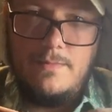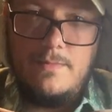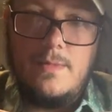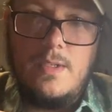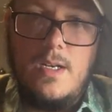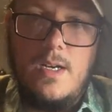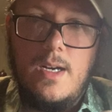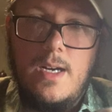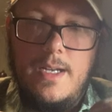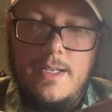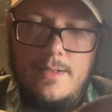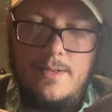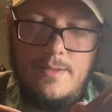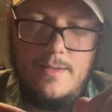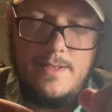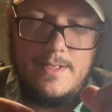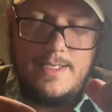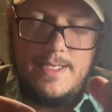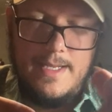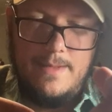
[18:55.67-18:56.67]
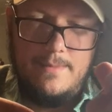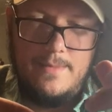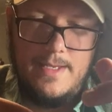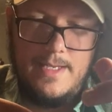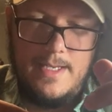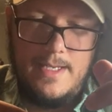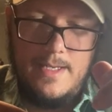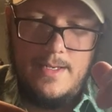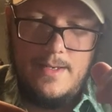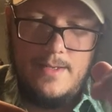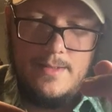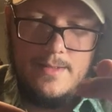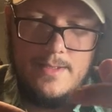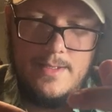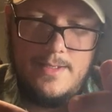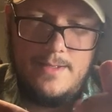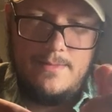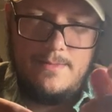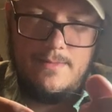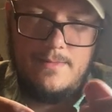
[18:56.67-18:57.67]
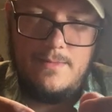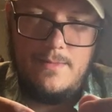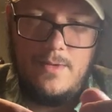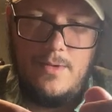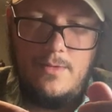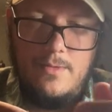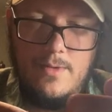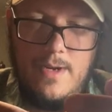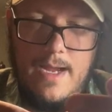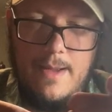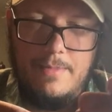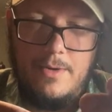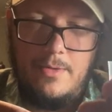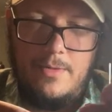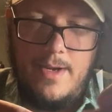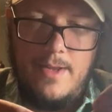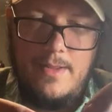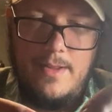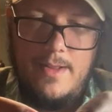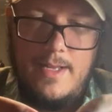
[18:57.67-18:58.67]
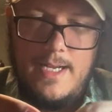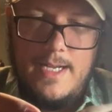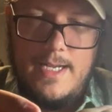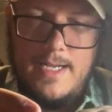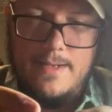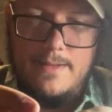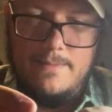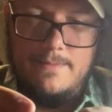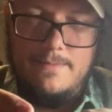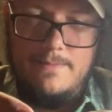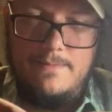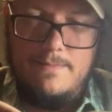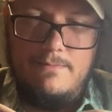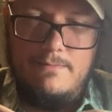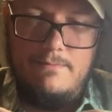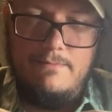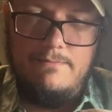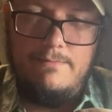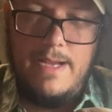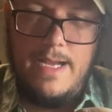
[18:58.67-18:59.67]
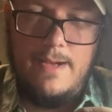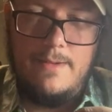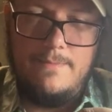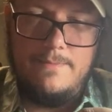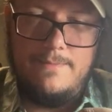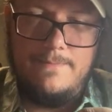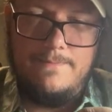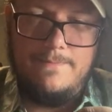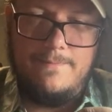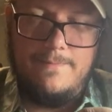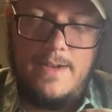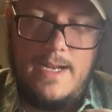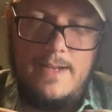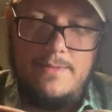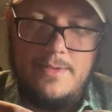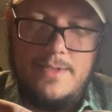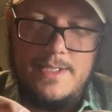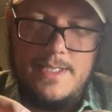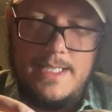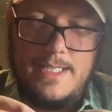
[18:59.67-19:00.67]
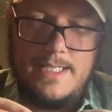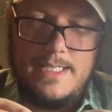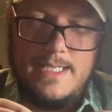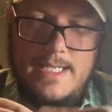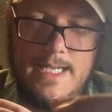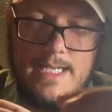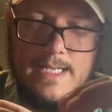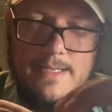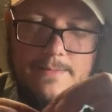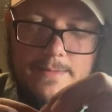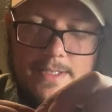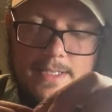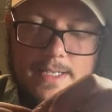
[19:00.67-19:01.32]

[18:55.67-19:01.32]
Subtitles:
All right, do the same thing here. Just wrap it around the line about 5 or 6 times.